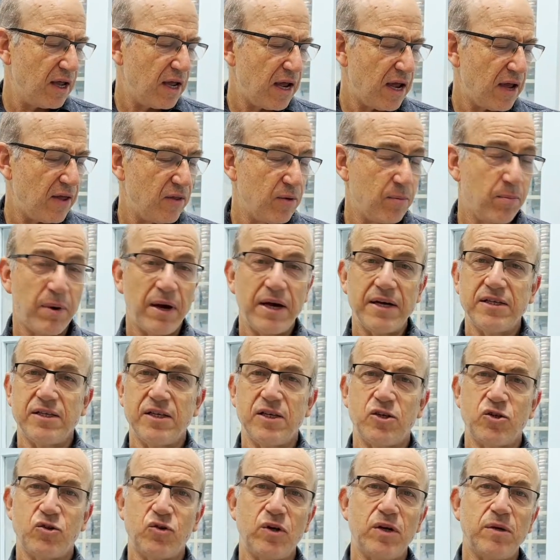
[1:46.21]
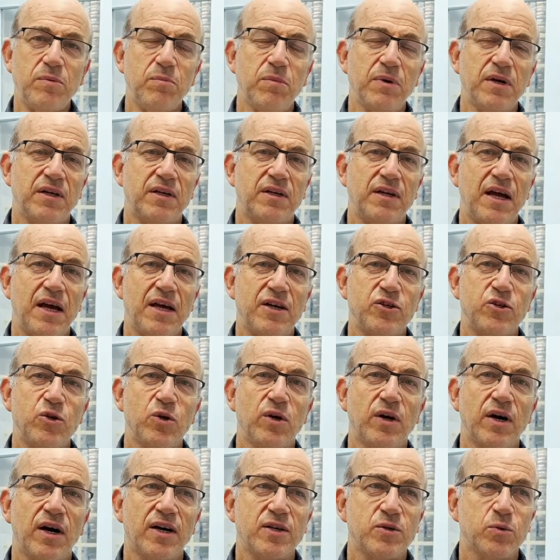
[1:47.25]
And the basic treatment, as you
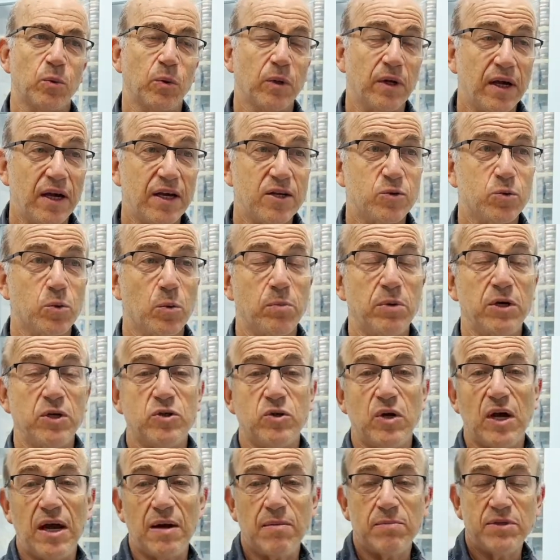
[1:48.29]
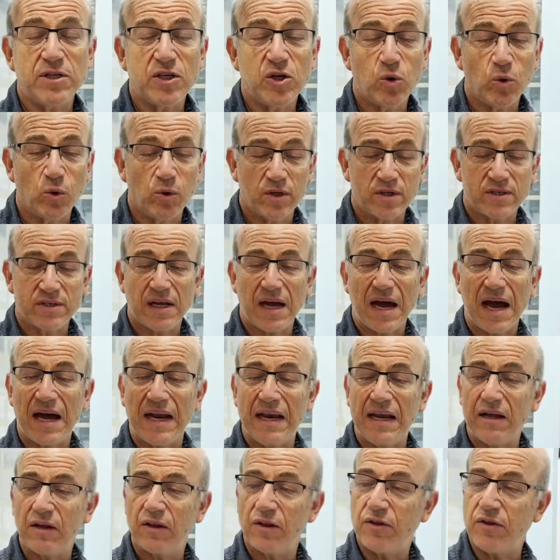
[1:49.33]
guys will guess, will be to empty all this
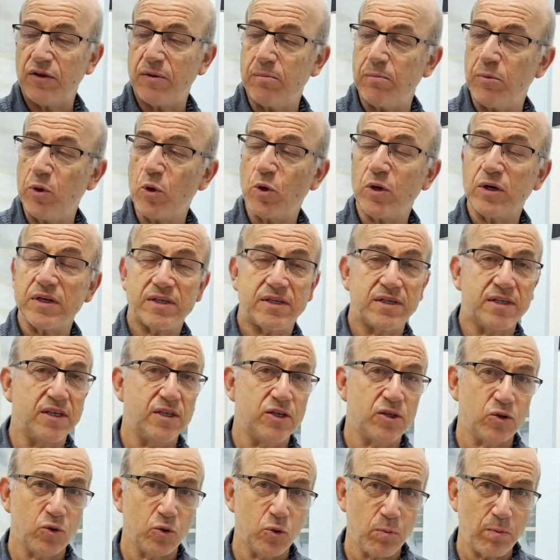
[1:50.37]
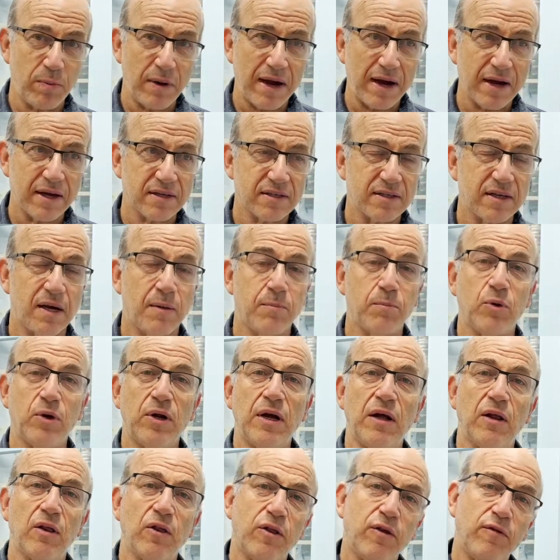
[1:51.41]
unhealthy mucousy soup out and put
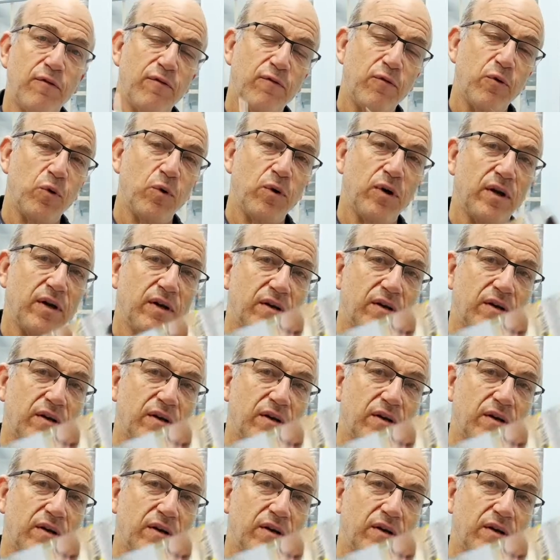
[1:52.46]
healthy food in.